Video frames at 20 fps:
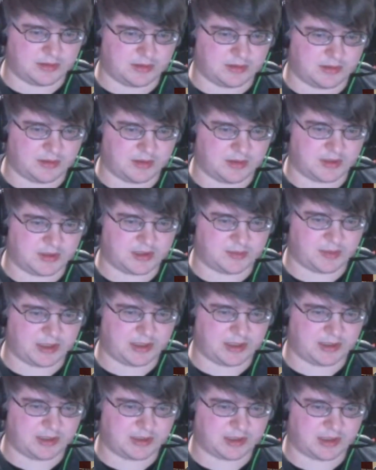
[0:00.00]
the
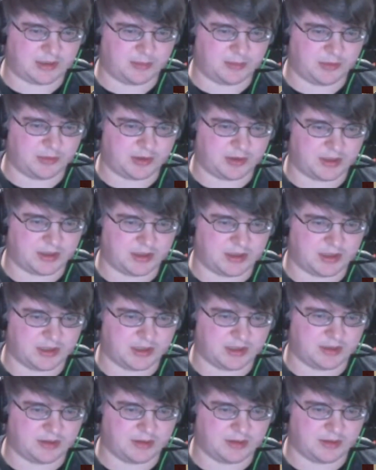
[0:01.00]
speeds I'm looking
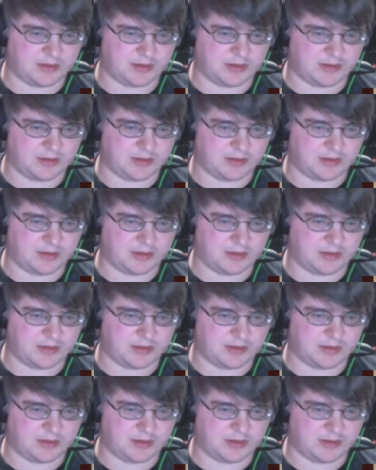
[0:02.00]
at,